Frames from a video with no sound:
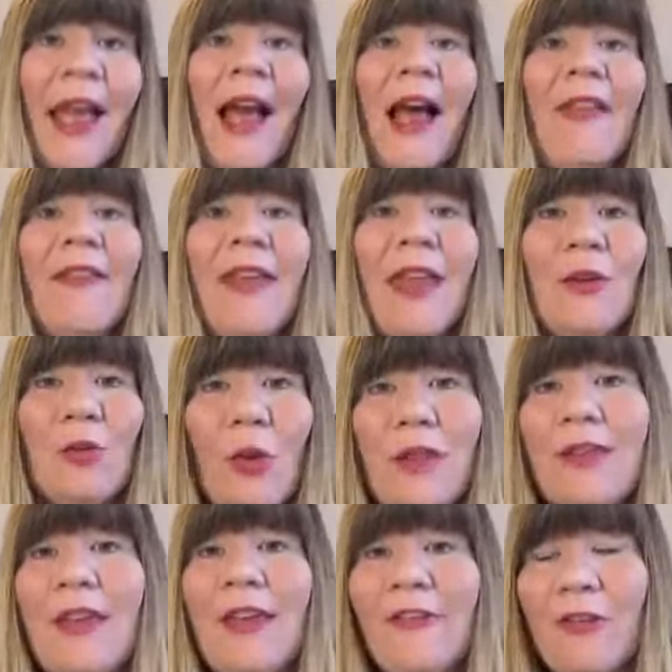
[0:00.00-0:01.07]
And then
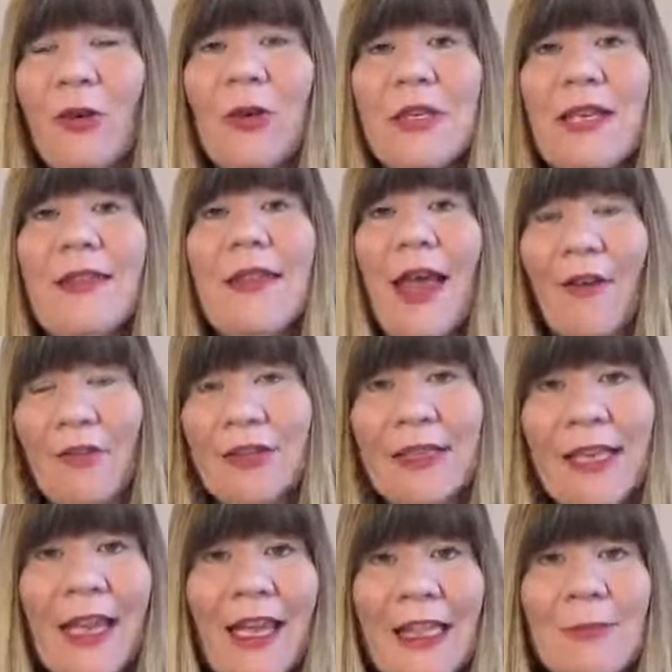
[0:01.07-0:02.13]
when they forward it, they have a
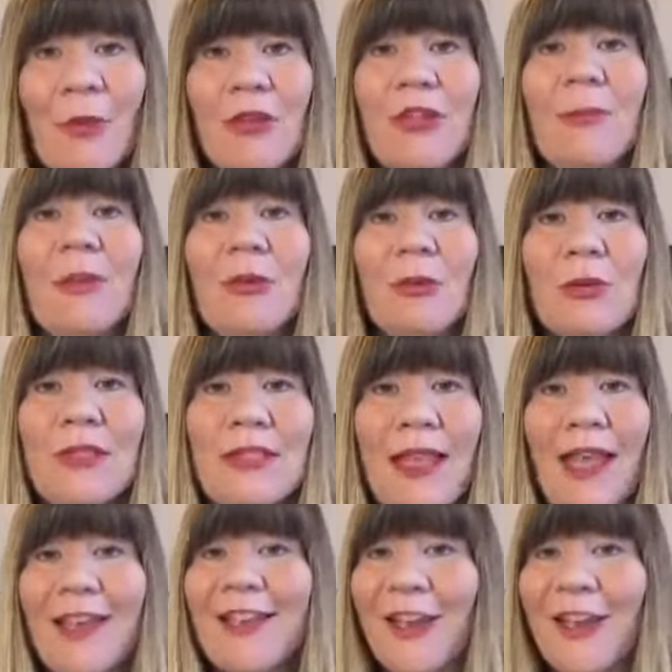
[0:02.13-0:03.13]
link at the bottom that will say,